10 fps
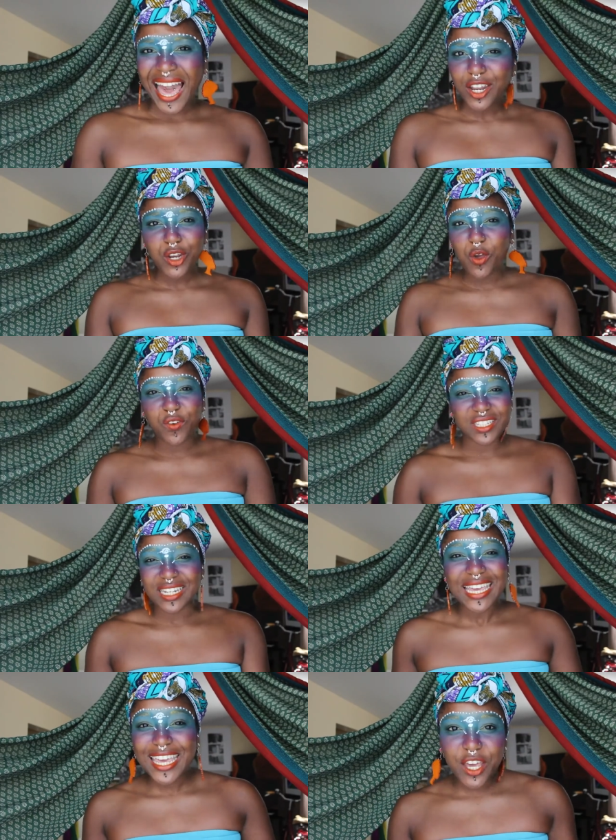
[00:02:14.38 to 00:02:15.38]
I don't know if it's
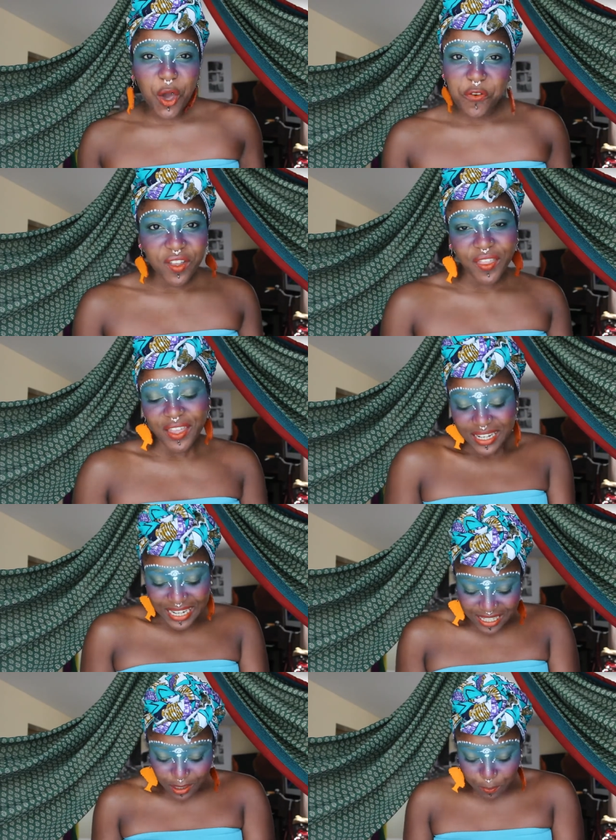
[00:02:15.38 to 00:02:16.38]
an ego thing, that like they
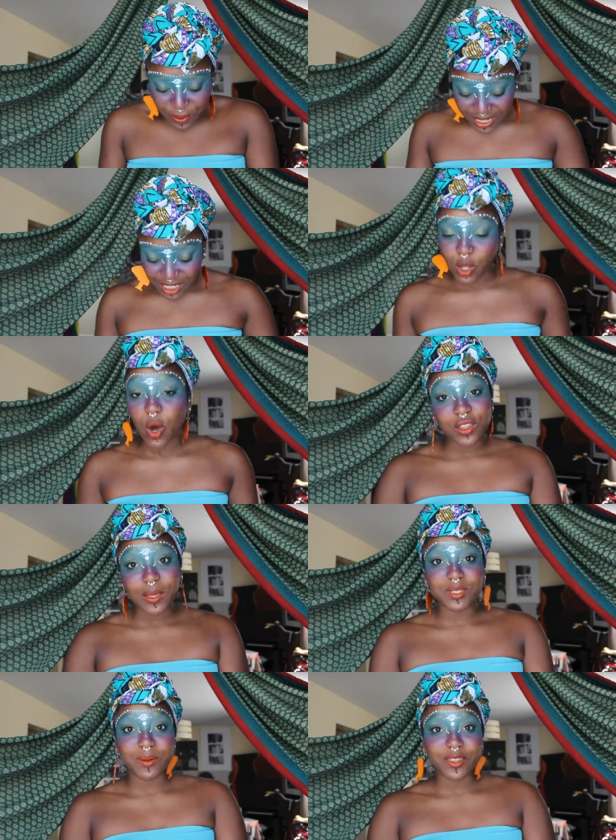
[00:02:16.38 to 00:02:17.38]
need the penis on
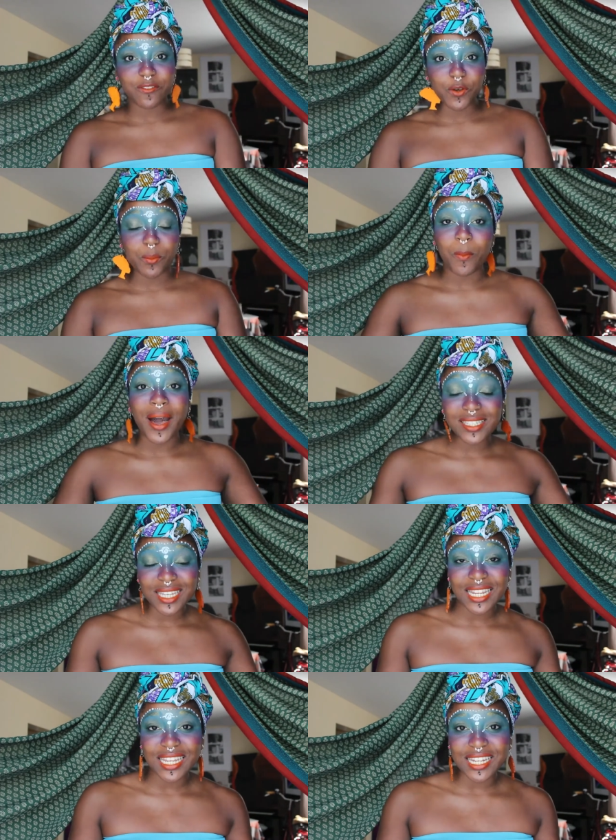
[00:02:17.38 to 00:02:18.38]
them to make them feel more
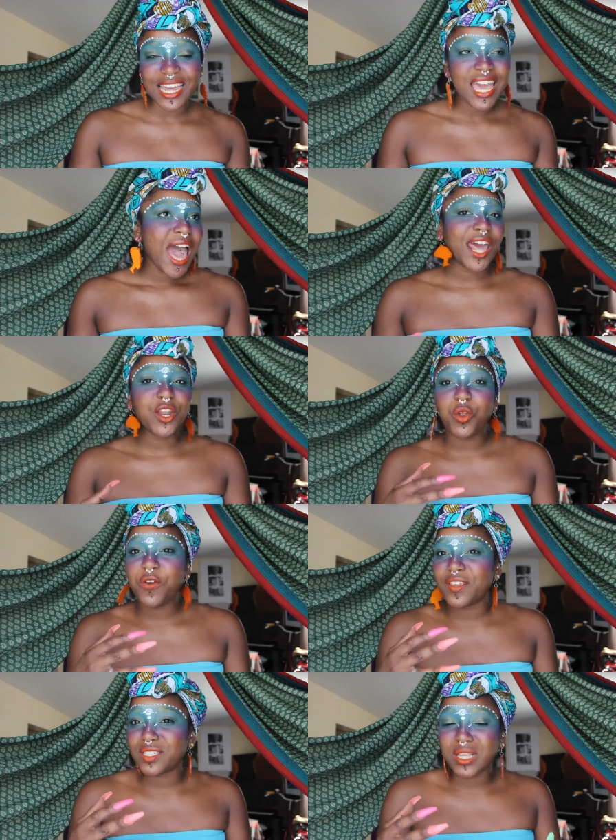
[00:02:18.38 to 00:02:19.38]
masculine. I don't know
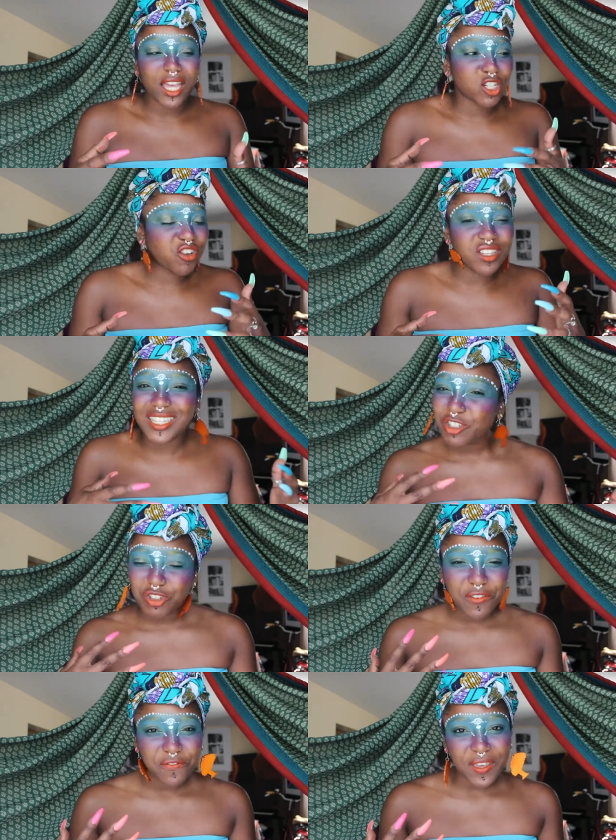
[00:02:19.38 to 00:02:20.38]
if it's like a
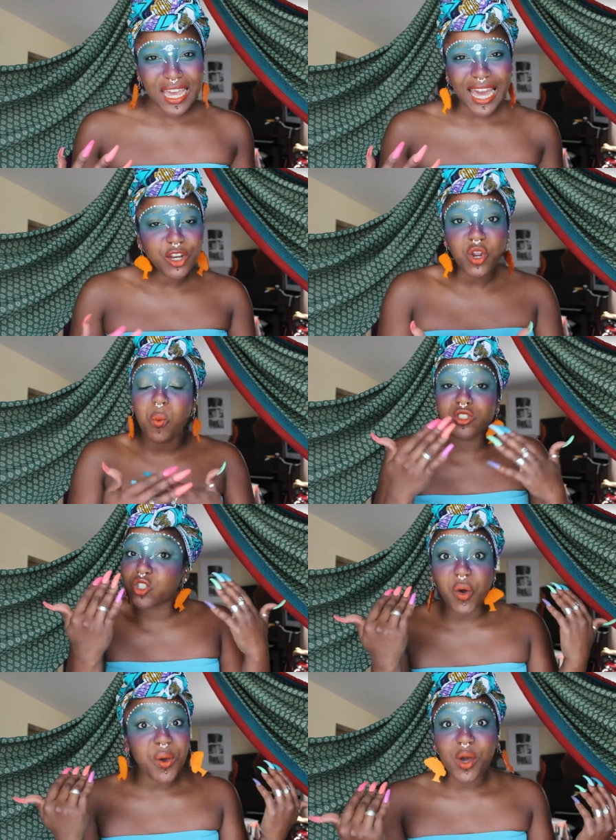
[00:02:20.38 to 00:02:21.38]
transitioning thing. I don't know what's
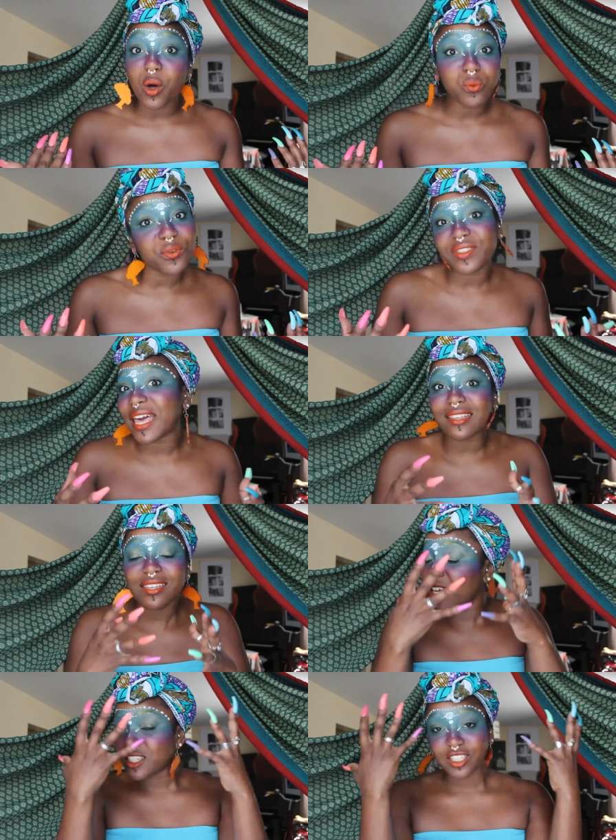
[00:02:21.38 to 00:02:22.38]
going on with their
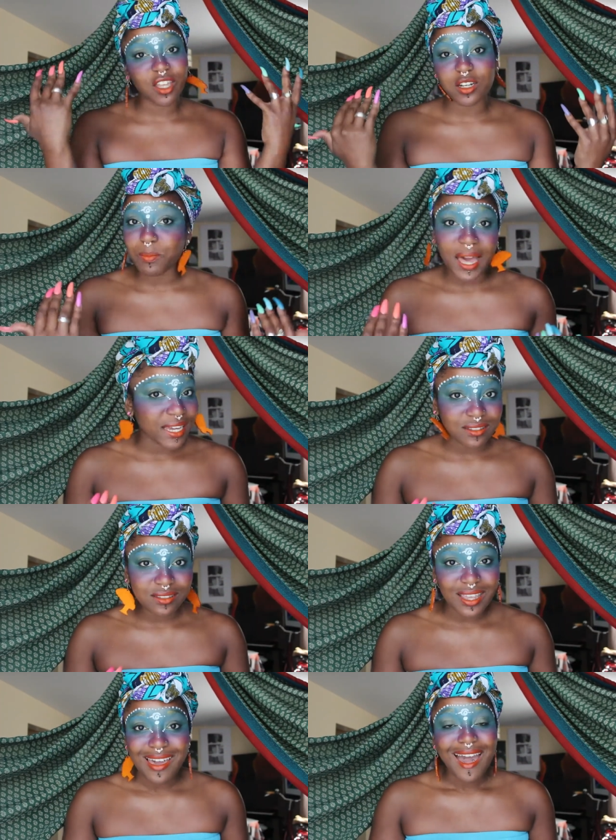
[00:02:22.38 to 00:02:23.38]
stud
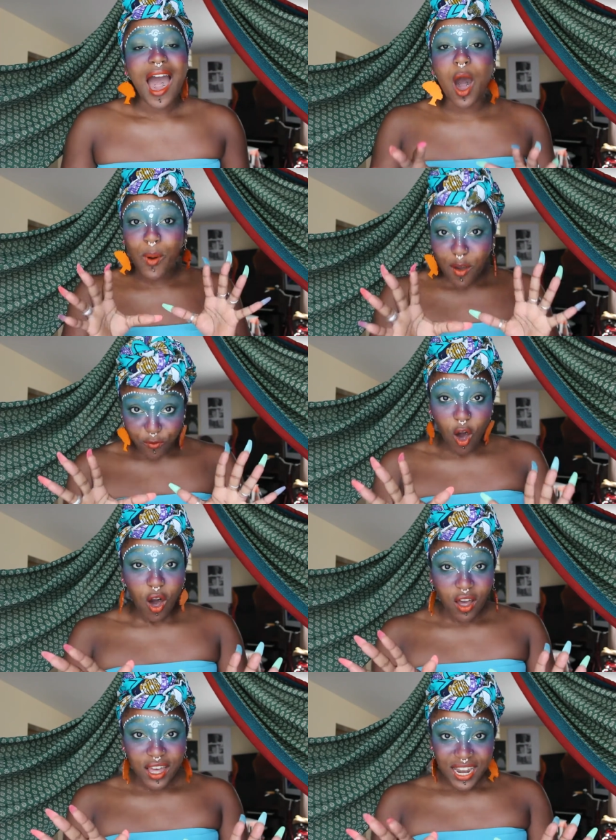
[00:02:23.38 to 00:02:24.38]
minds.
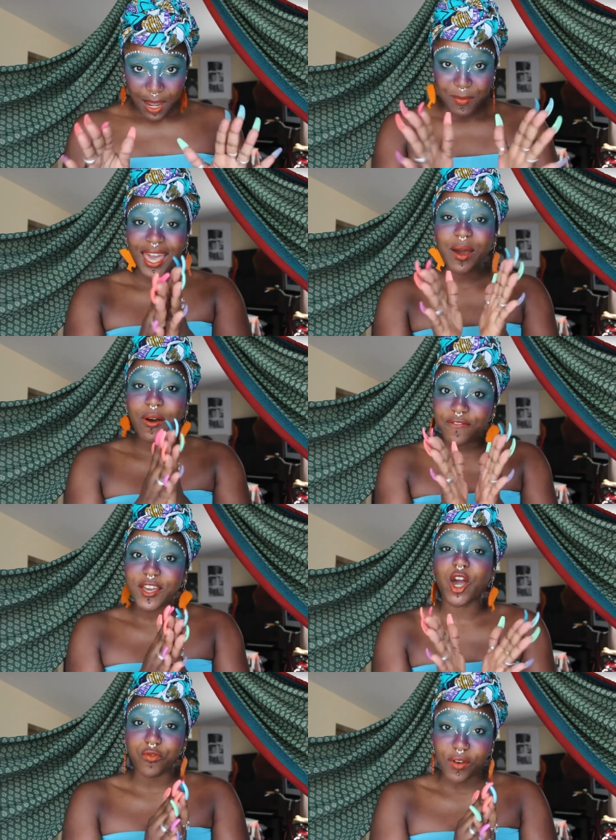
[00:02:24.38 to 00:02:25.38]
However, let me get one
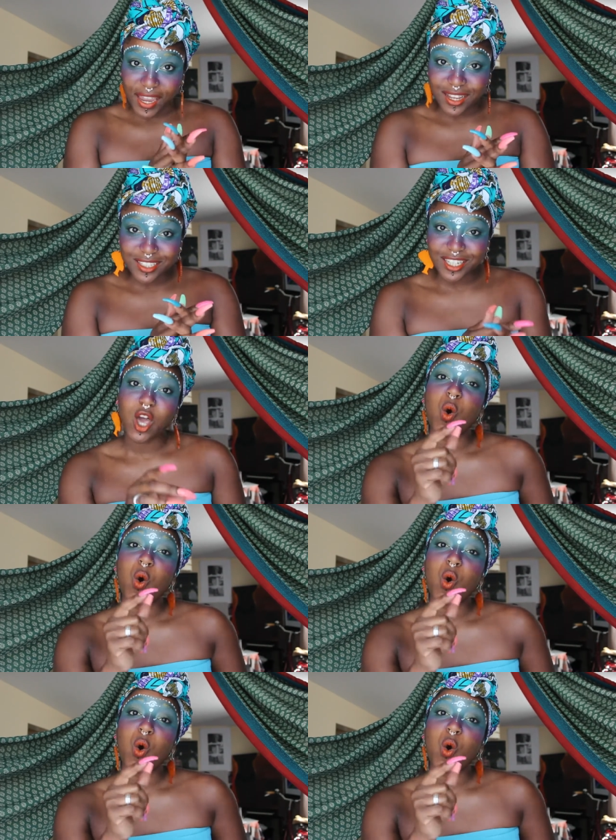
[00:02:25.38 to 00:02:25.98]
thing correct